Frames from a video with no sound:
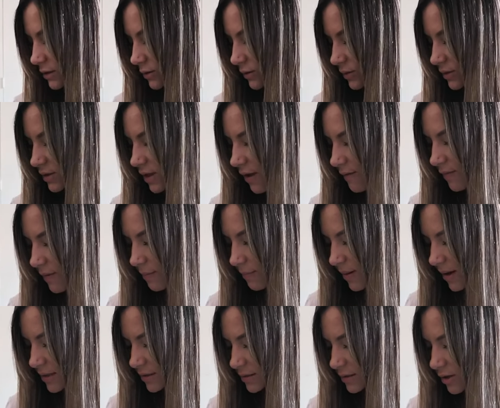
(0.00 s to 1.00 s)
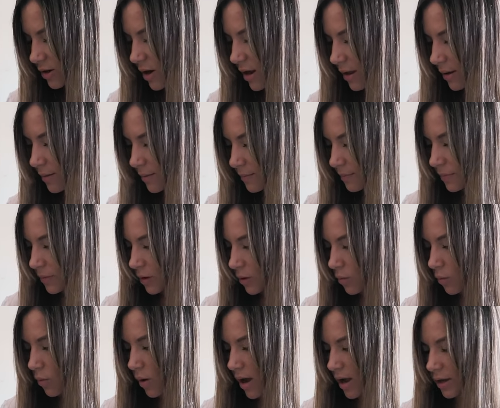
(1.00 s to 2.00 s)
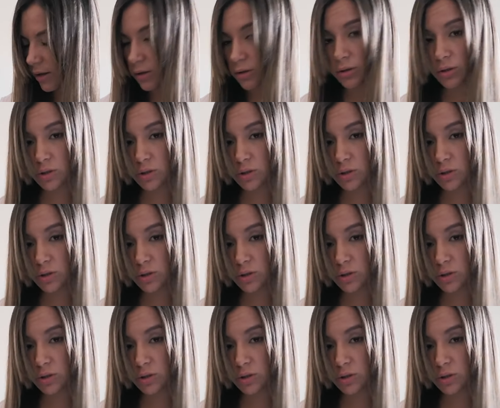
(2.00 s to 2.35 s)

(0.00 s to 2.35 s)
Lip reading: do 7 plus 3. 1,